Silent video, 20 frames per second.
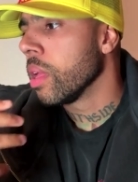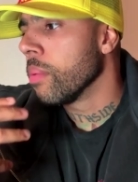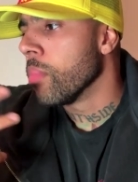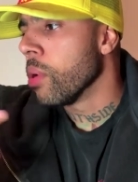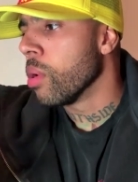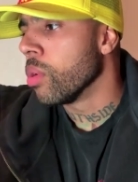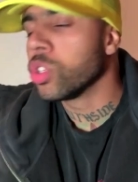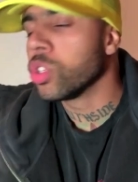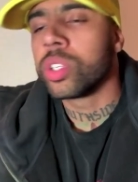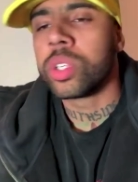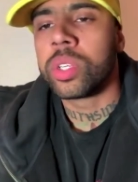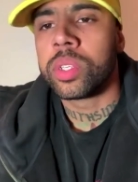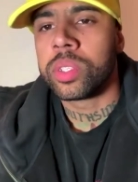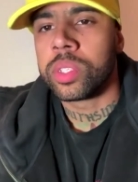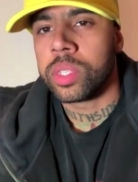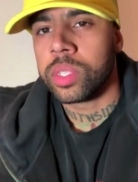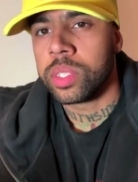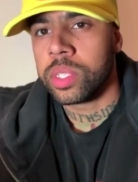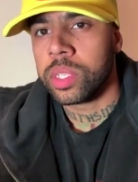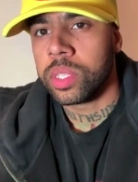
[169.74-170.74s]

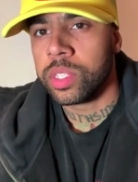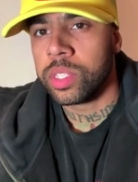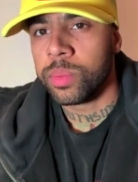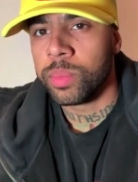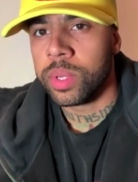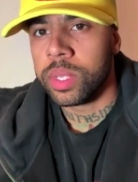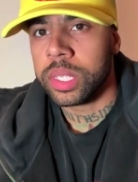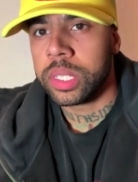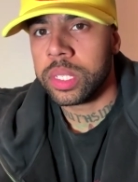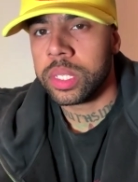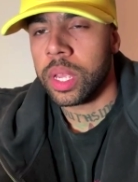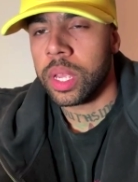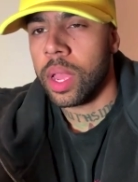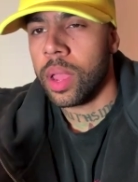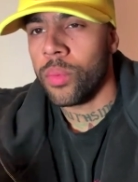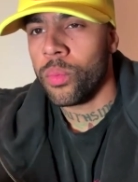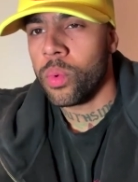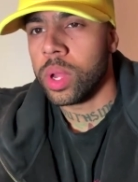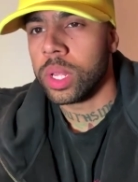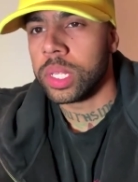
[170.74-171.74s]
emotions and sentiments
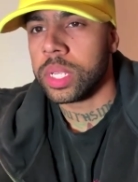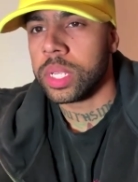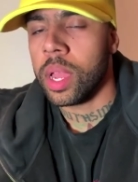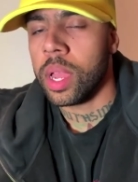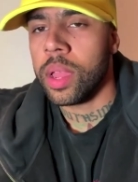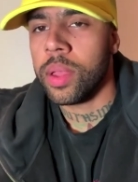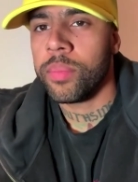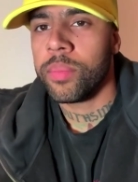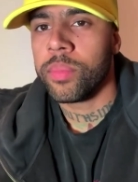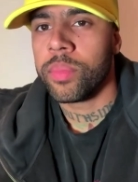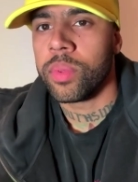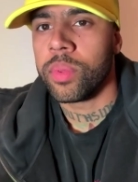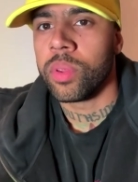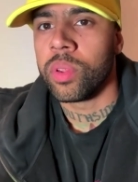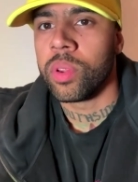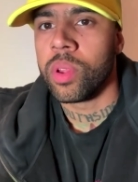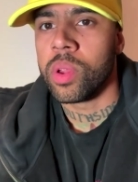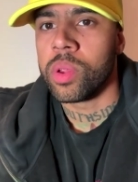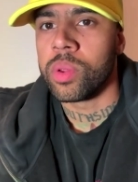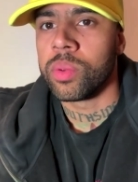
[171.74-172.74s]
at one time.
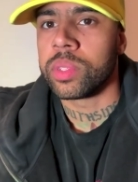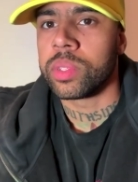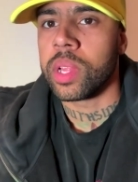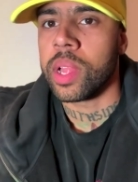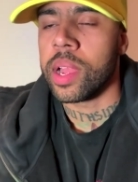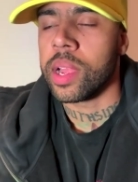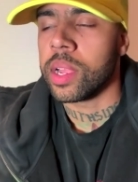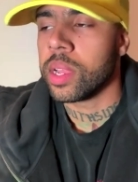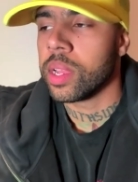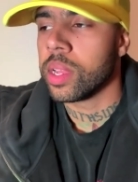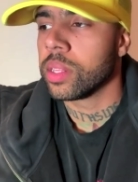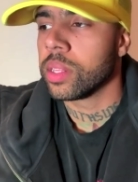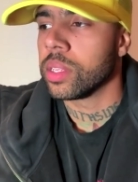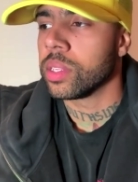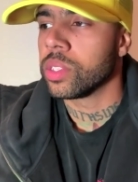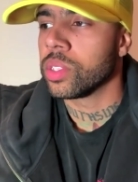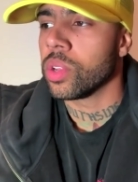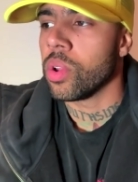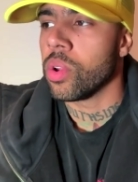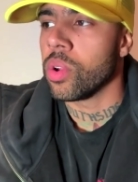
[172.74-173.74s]
You know, it was like
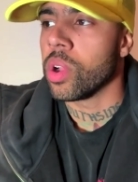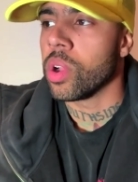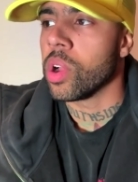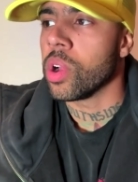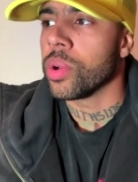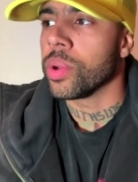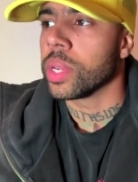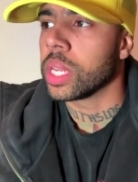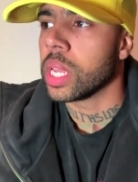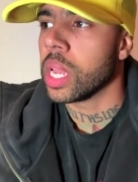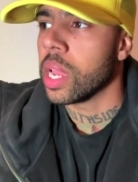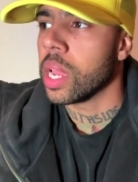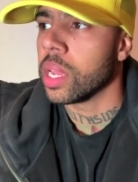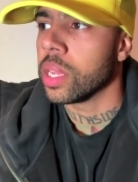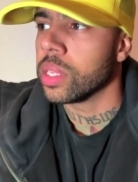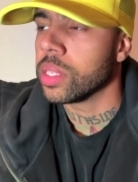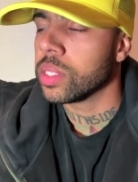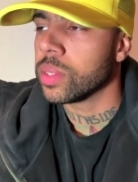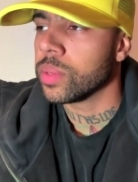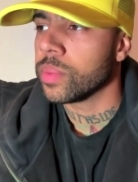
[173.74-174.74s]
the song
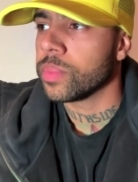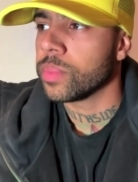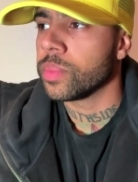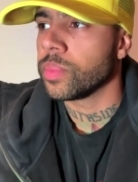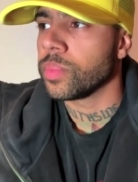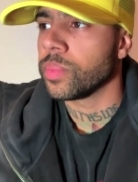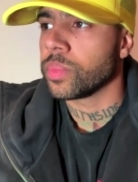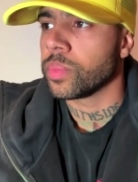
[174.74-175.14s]
Hurricanes.